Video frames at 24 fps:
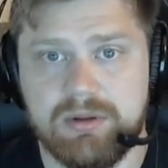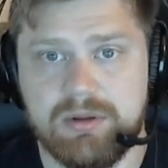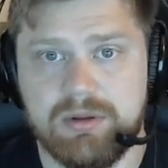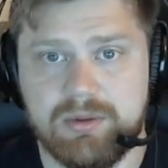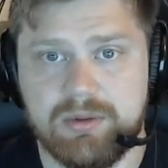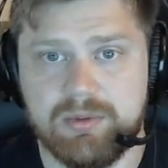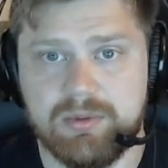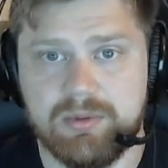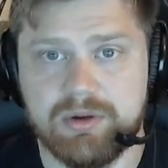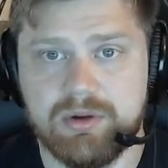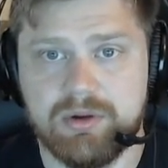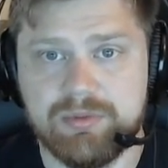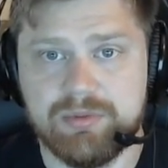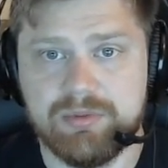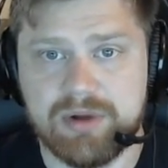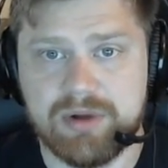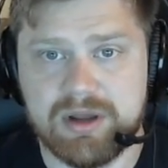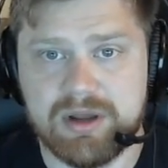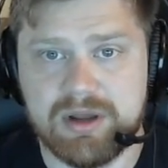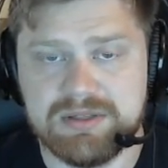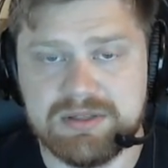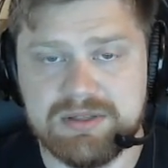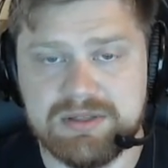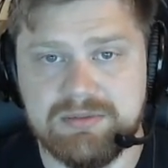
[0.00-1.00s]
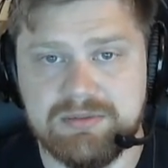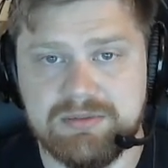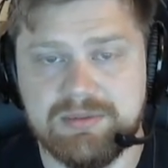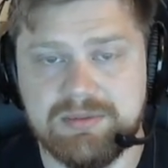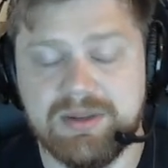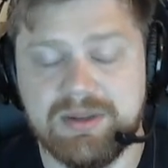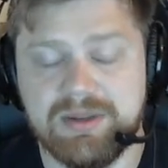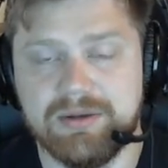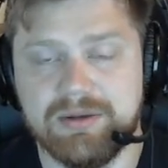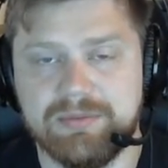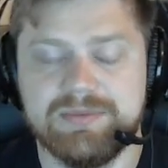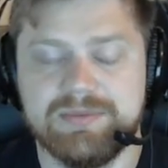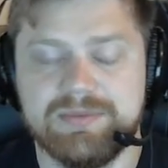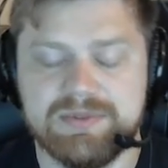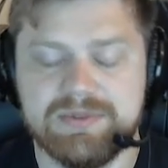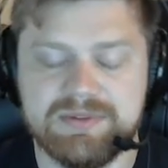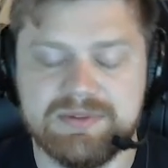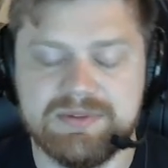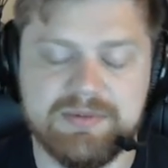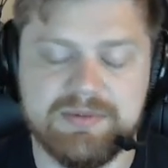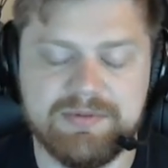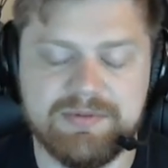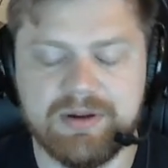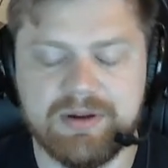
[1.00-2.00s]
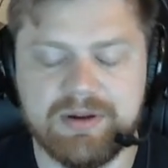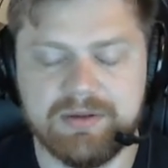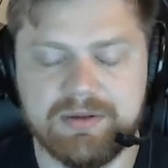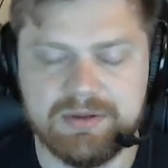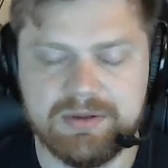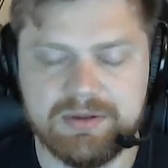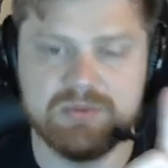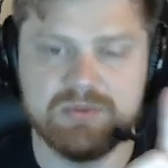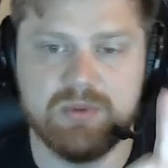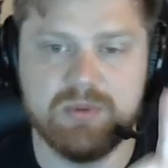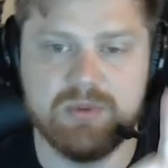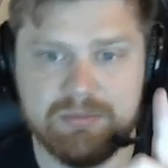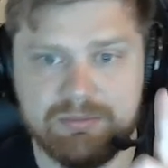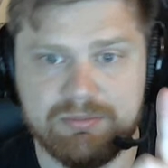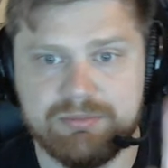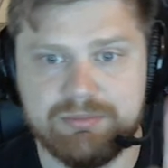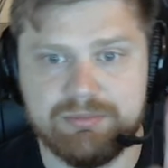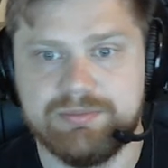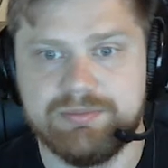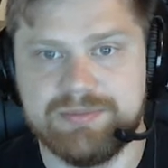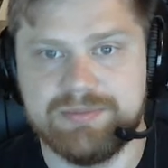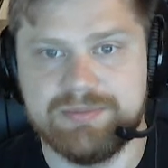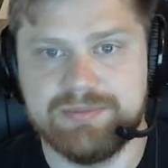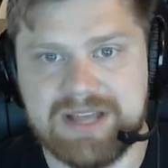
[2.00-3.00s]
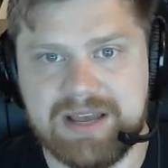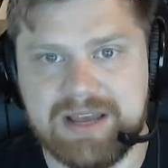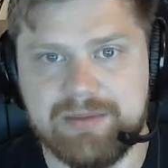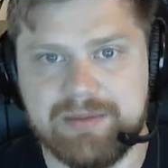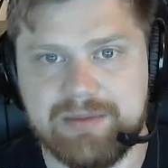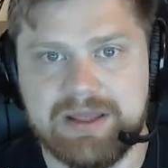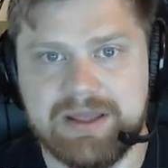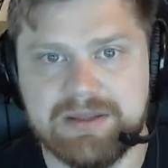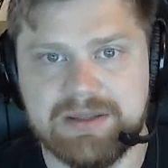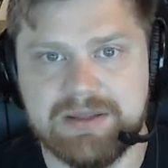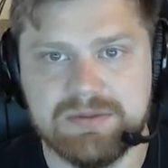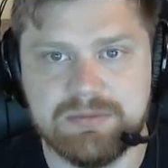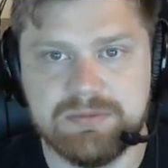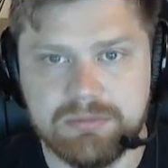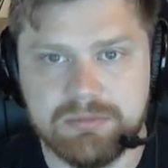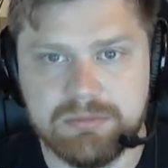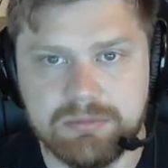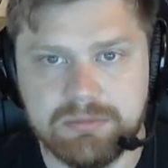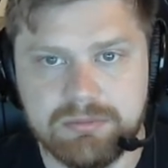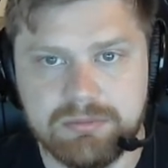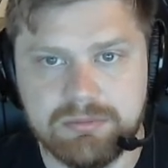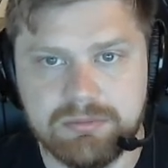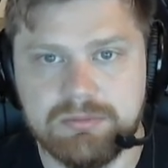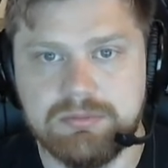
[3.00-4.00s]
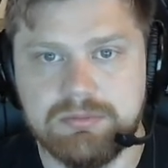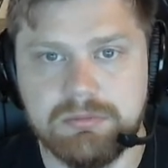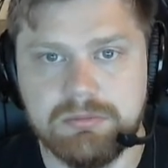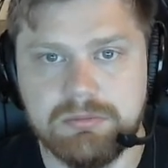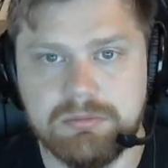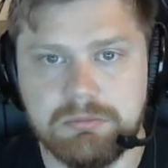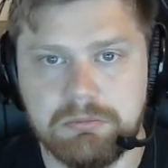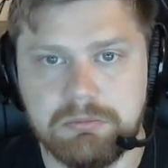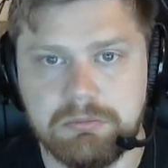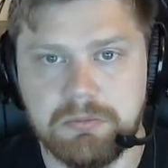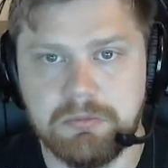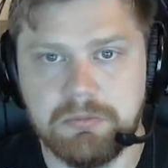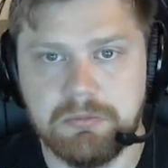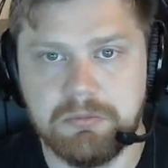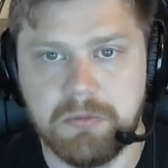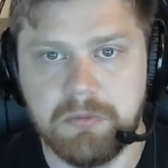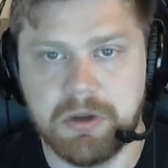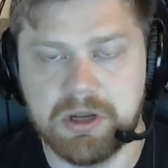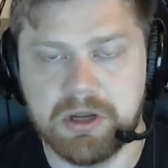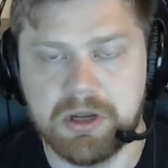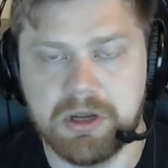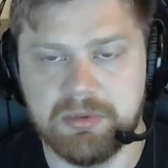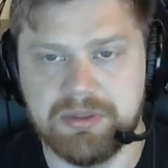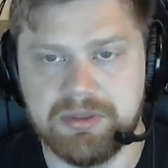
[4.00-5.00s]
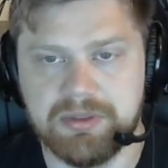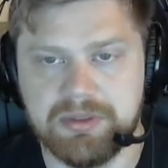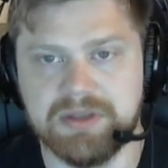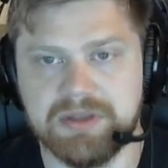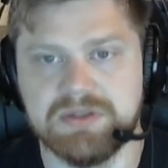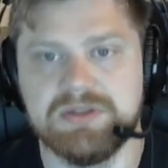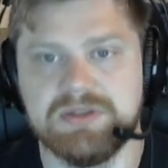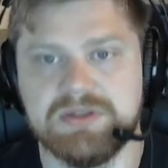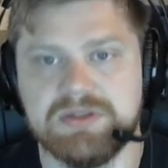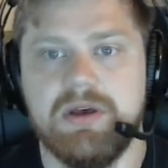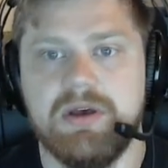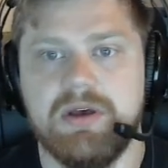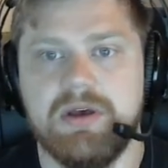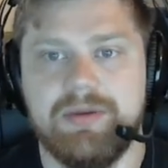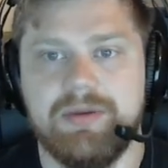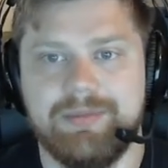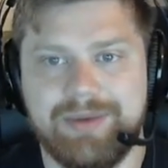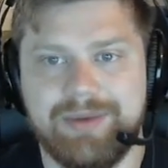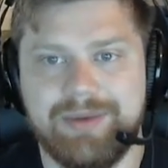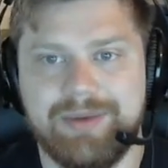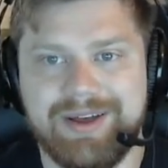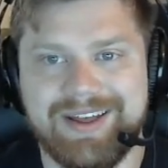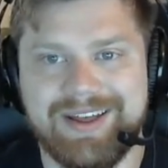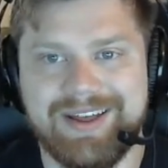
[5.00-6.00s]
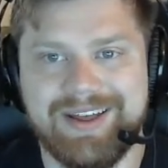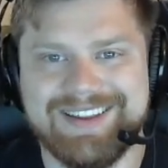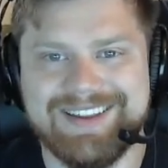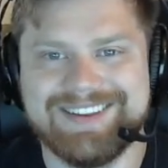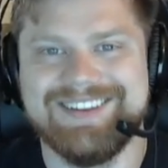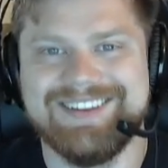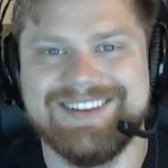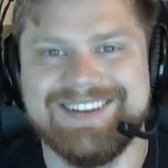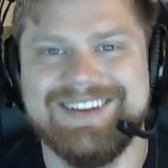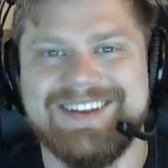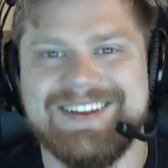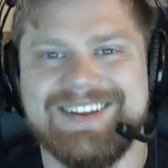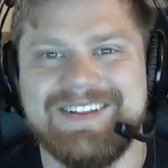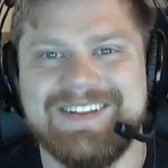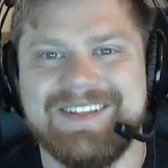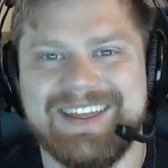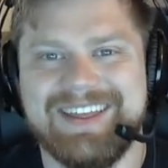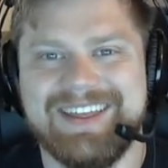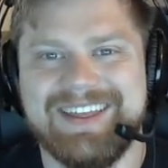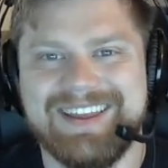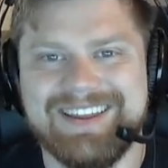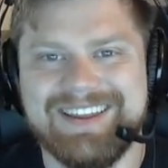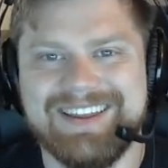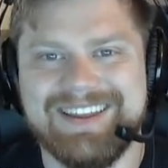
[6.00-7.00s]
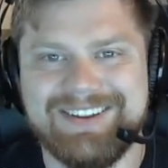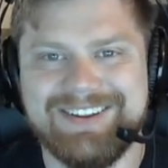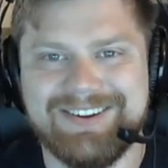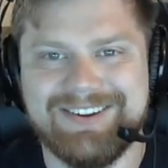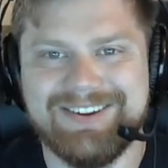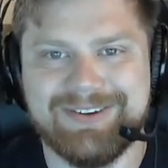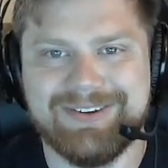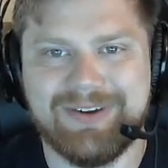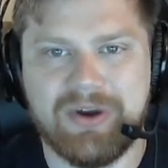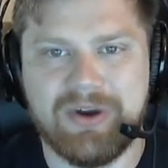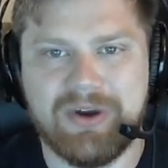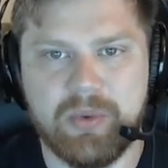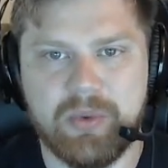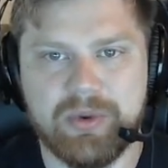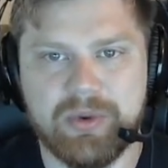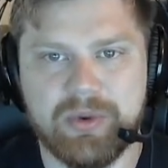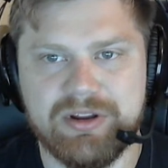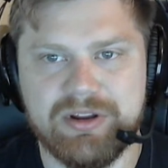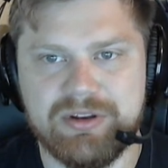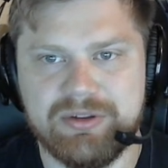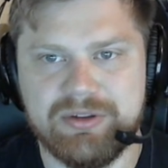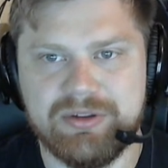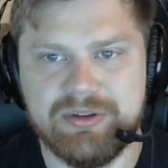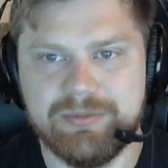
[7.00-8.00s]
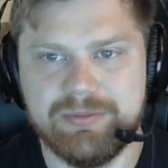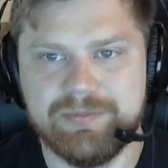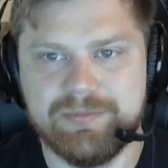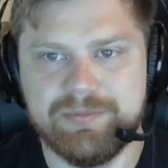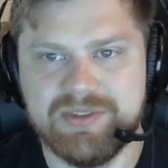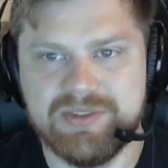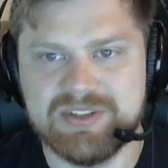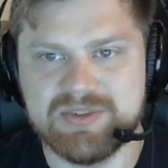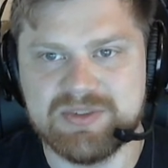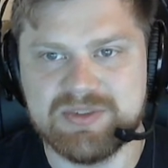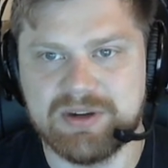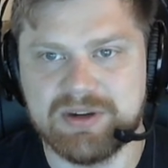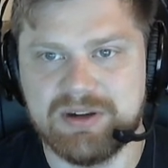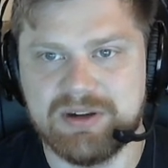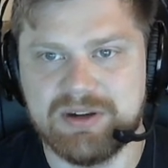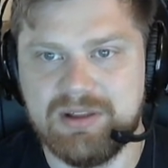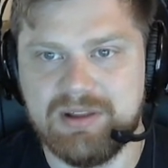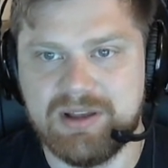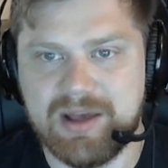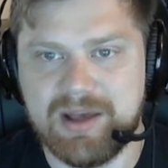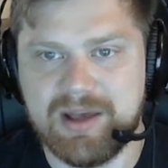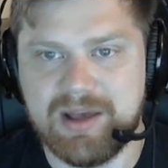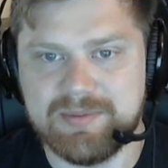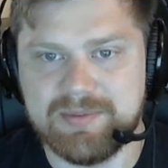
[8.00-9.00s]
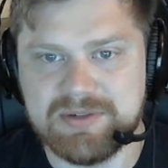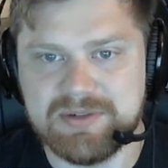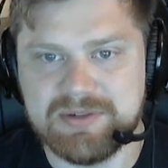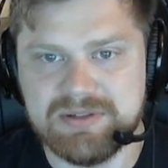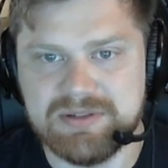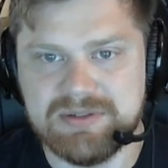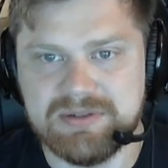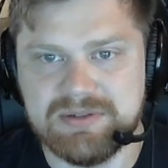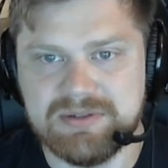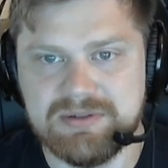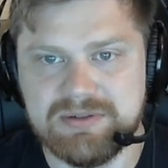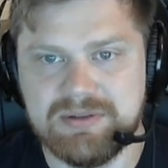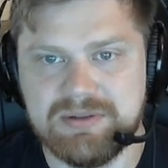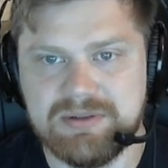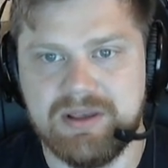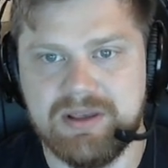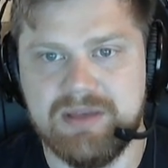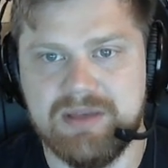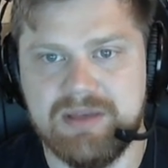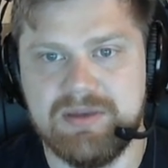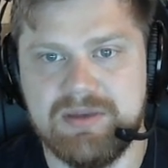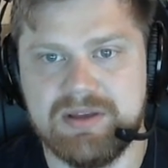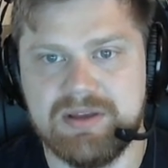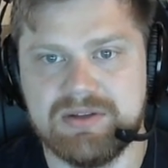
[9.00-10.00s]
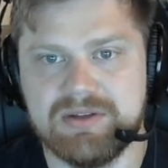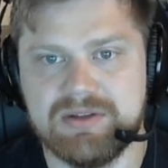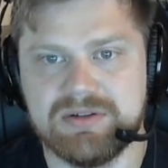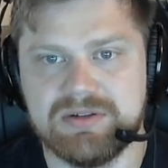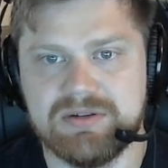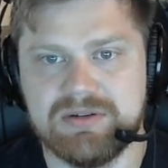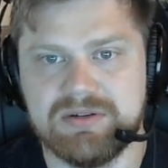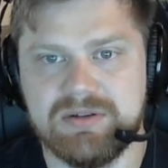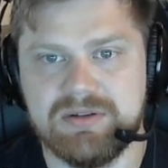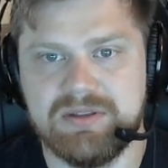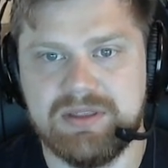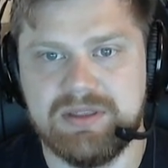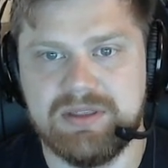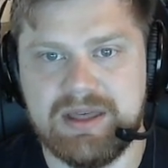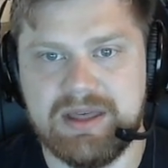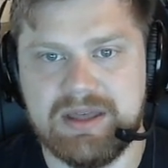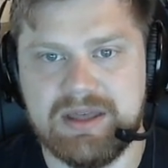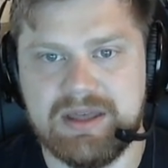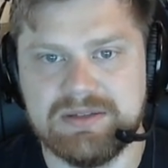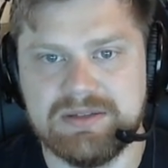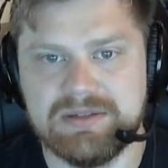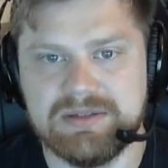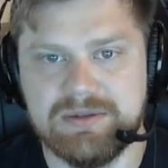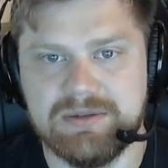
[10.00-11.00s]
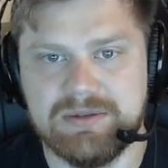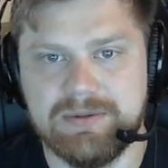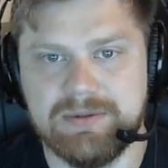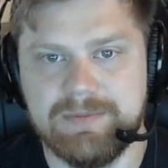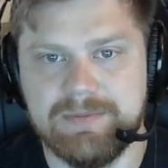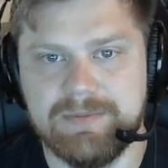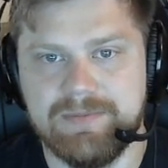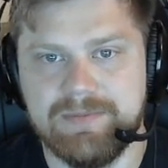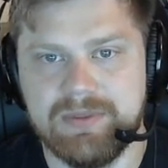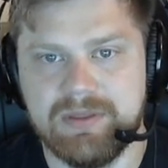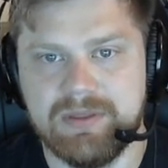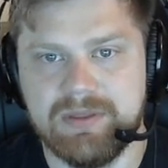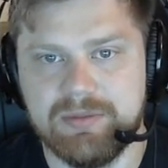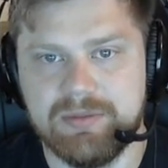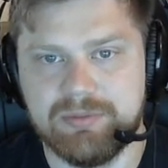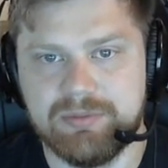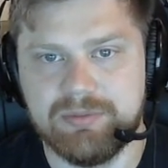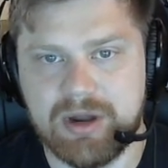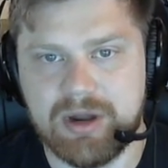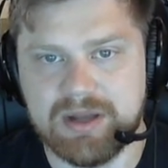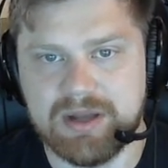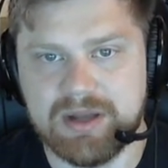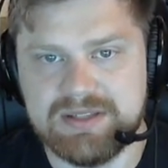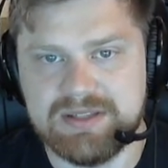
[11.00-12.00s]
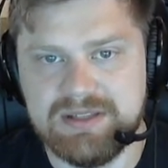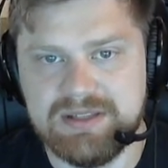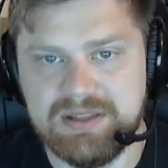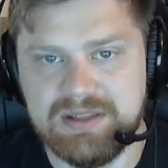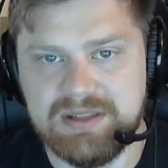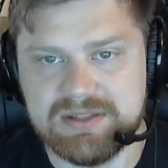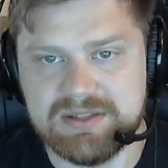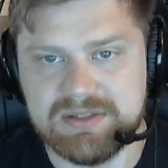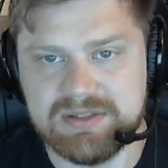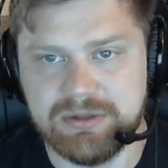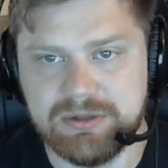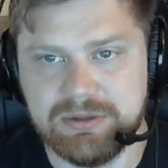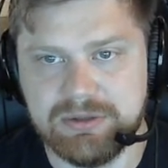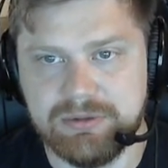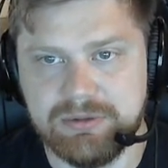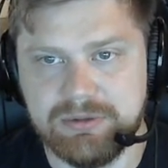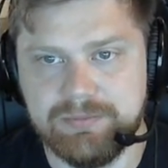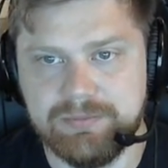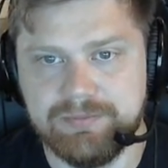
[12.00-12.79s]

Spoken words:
We're going to go proxy. Now, to be fair, this one tab has a couple things. But in here, all we're going to do is we're going to click Options and make sure that the proxy listener